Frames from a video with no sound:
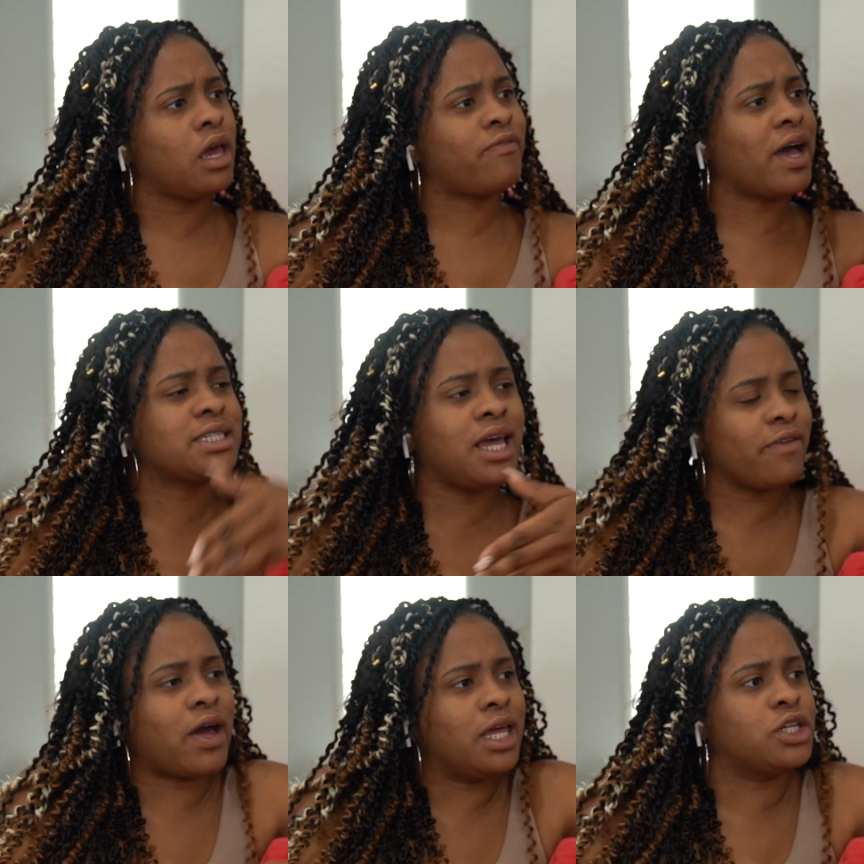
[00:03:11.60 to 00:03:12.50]
If I said,
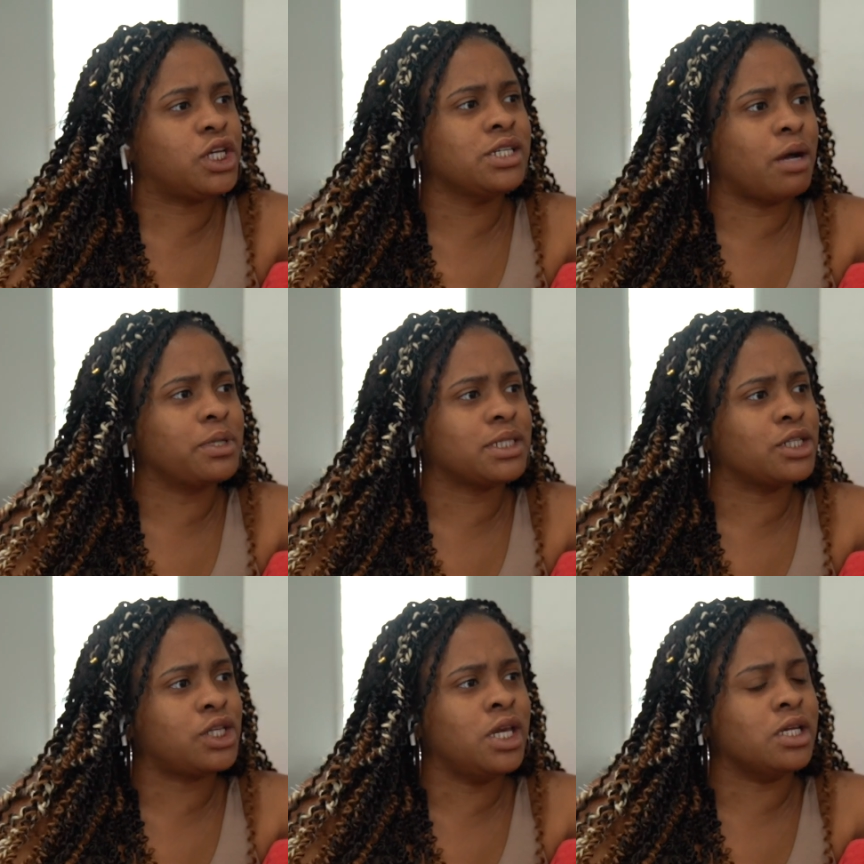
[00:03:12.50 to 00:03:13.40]
if I needed cheese, I would've
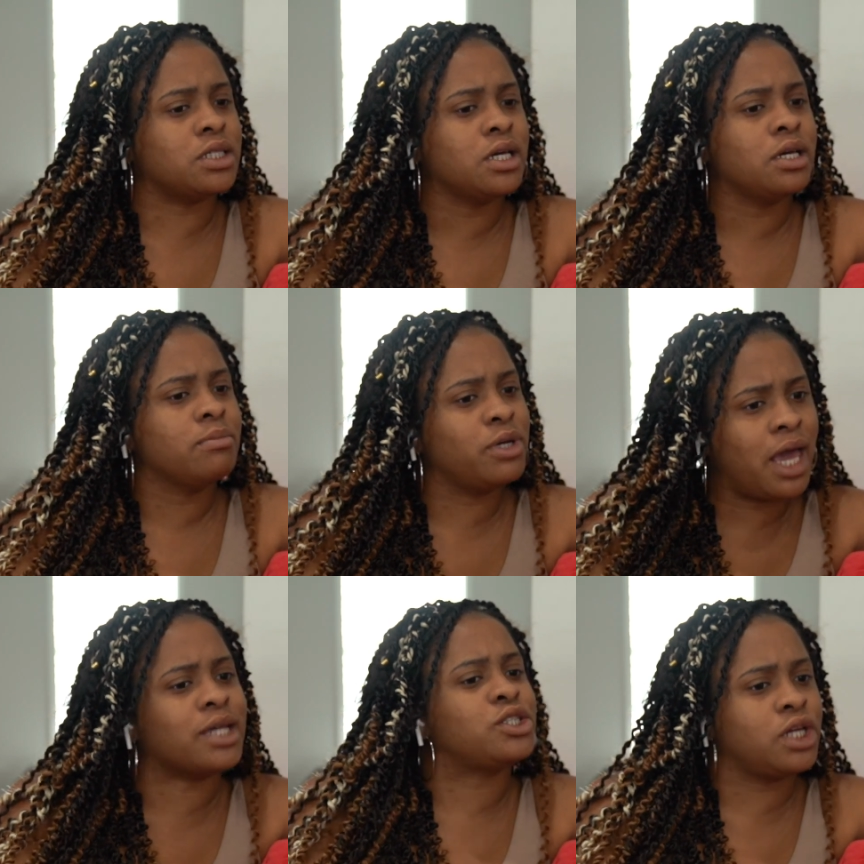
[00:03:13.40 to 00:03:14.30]
said cheese. But
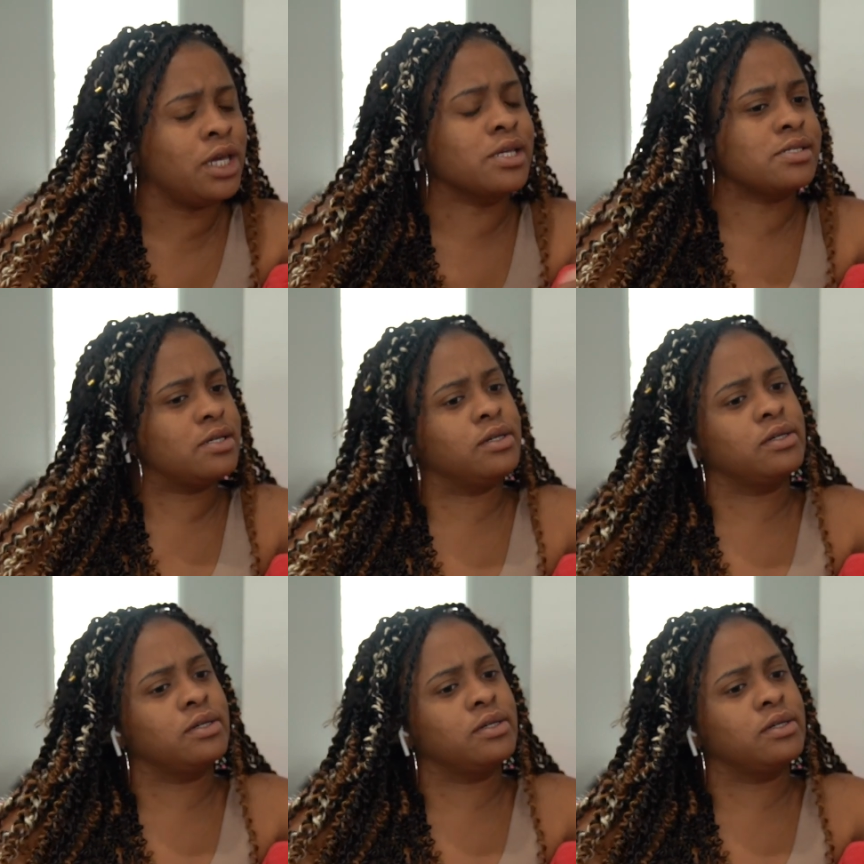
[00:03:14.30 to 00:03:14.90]
yes, cheese.